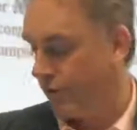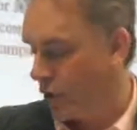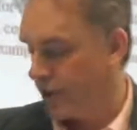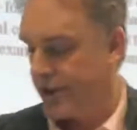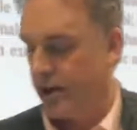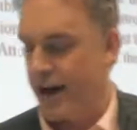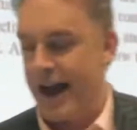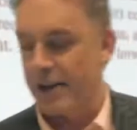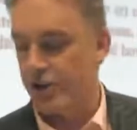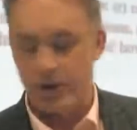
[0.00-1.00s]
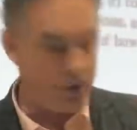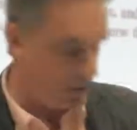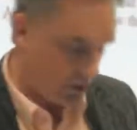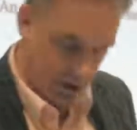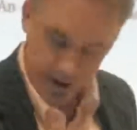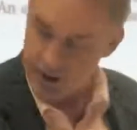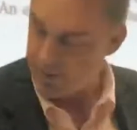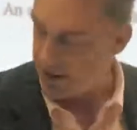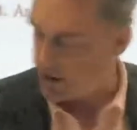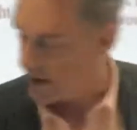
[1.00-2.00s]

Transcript: a voluntary action. So you look at something, you